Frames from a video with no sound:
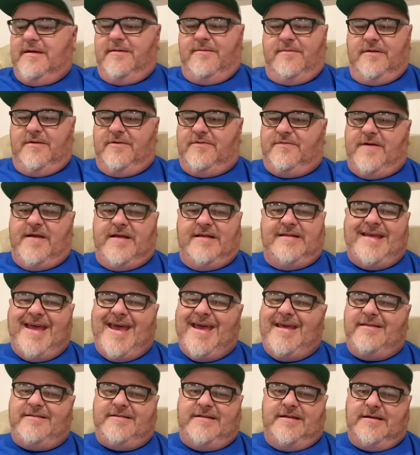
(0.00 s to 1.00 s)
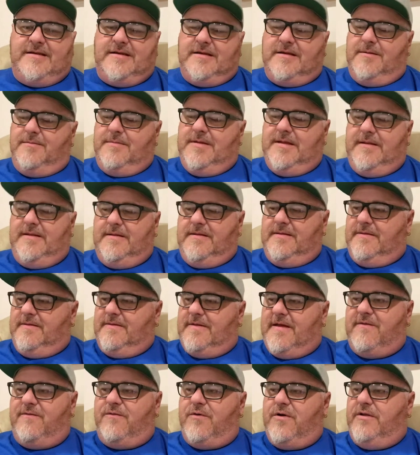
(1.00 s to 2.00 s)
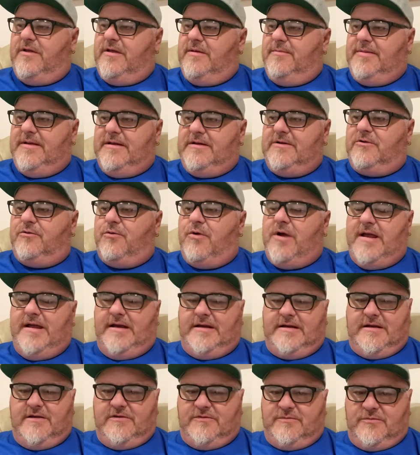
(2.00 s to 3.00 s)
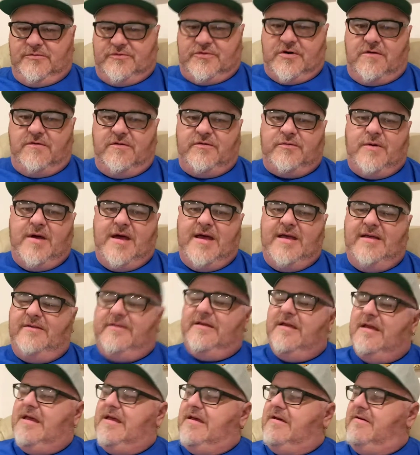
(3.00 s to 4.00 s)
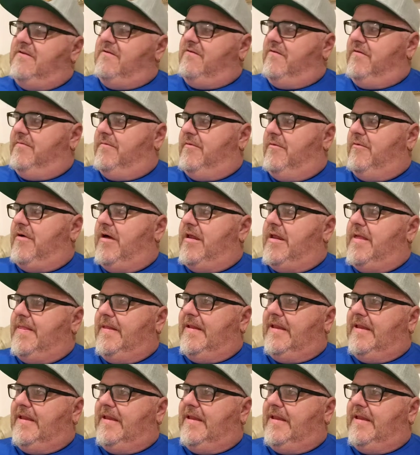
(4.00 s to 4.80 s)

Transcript: It's fantastic. I mean, they've really been great customer service-wise. We've been running the